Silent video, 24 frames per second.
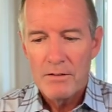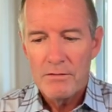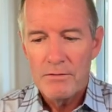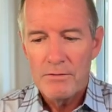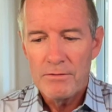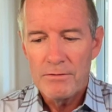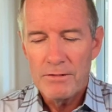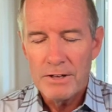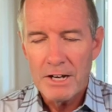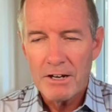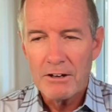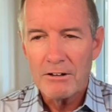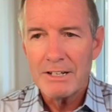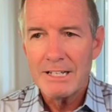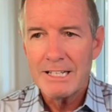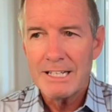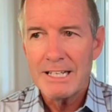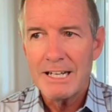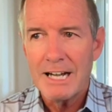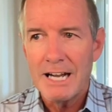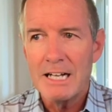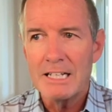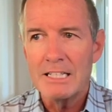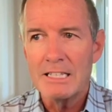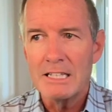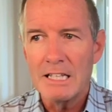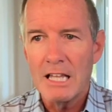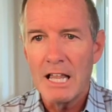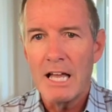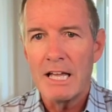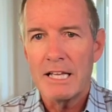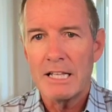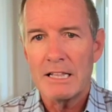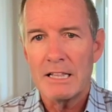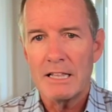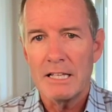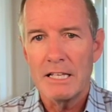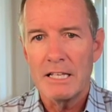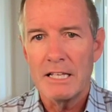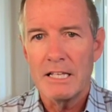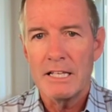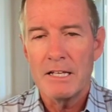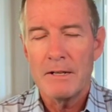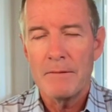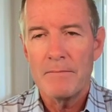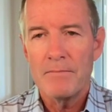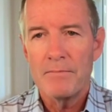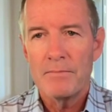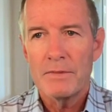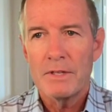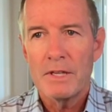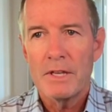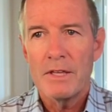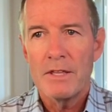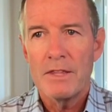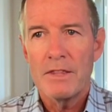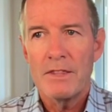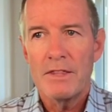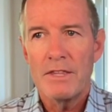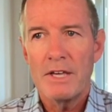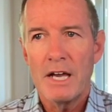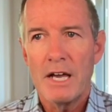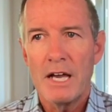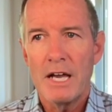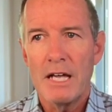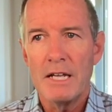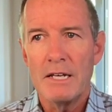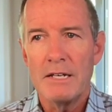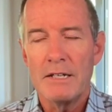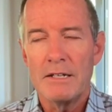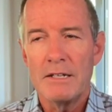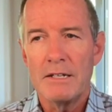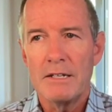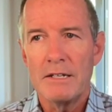Very unlikely that